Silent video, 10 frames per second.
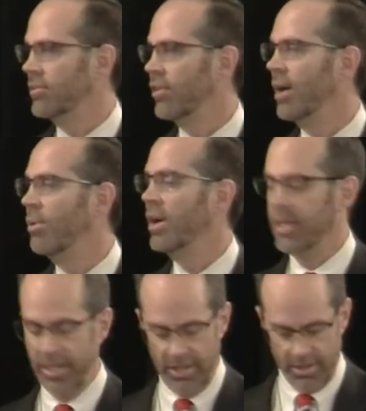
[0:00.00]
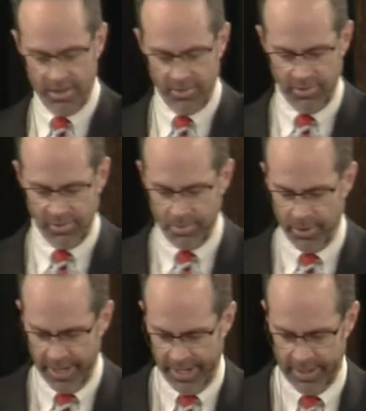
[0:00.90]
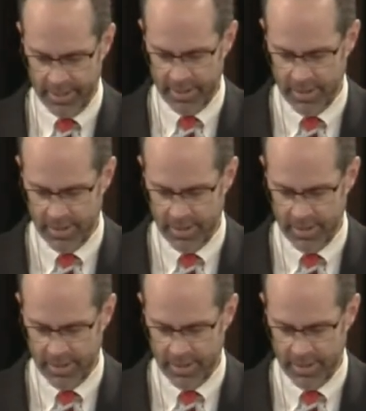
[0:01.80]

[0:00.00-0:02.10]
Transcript: And so, I want you to hear this this morning.